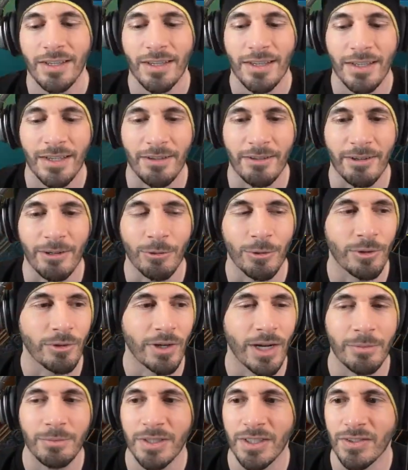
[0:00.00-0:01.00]
All right, we'll
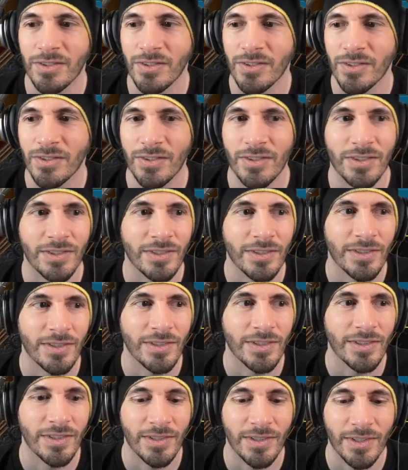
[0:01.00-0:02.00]
grab this
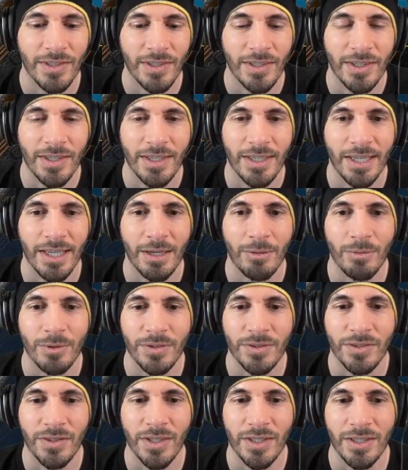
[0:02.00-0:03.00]
and we'll
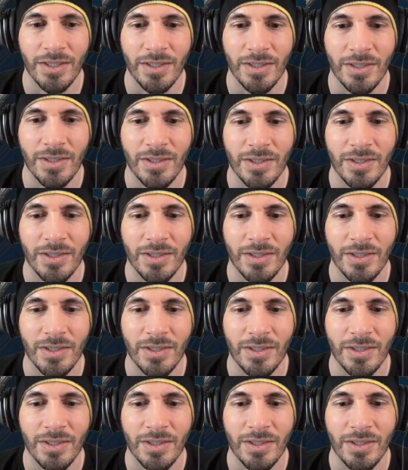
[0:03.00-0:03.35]
see.